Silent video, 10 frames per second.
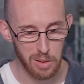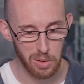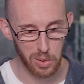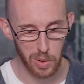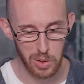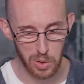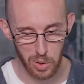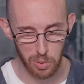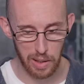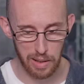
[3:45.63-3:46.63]
Not quite
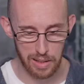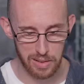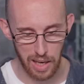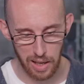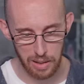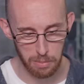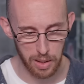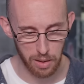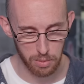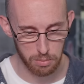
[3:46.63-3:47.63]
sure where that's at in
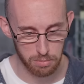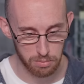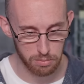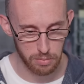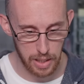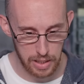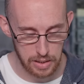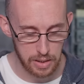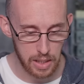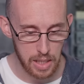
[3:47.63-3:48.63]
my own
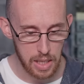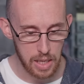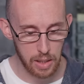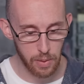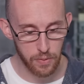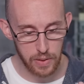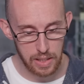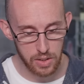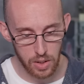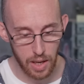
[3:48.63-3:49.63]
mind. Anyway, for
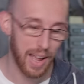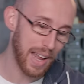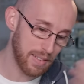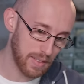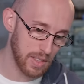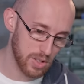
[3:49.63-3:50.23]
the anything